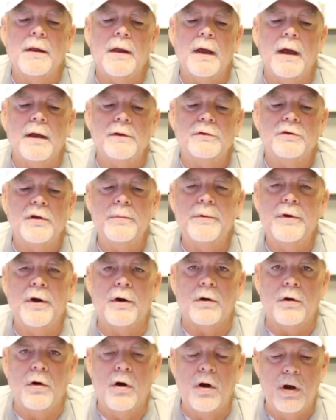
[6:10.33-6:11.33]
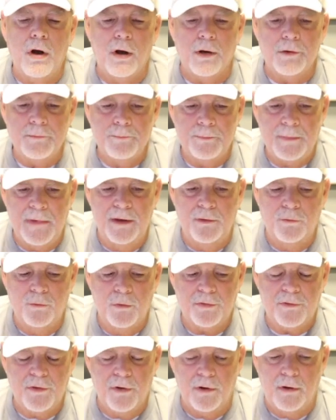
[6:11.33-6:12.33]
W.R. Long in
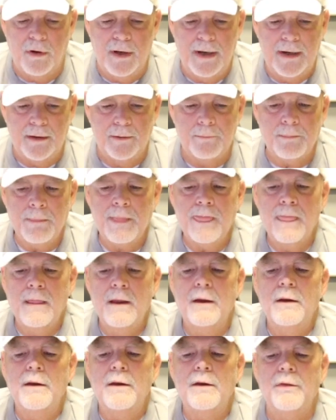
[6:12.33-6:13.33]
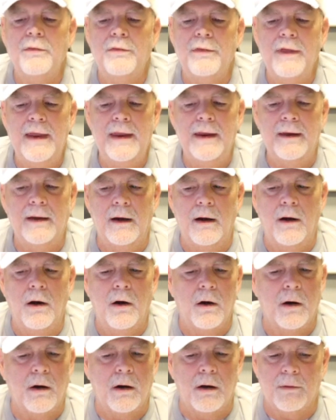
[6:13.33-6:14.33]
North Carolina, they
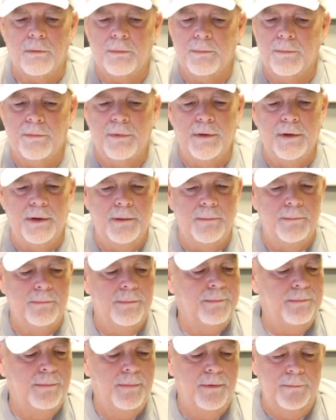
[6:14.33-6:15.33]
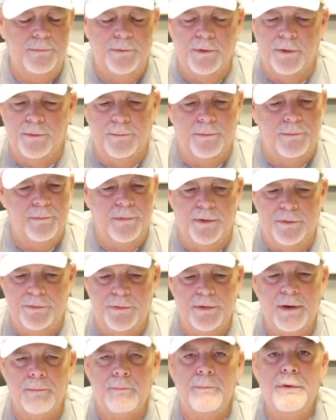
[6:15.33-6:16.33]
are the
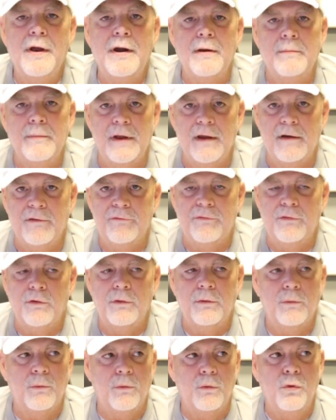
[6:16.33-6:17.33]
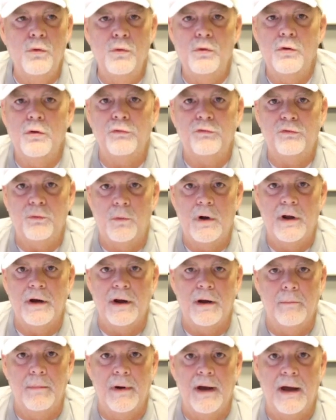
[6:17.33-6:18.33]
epitome of who knows
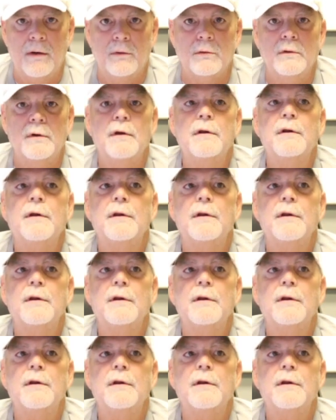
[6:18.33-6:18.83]
what about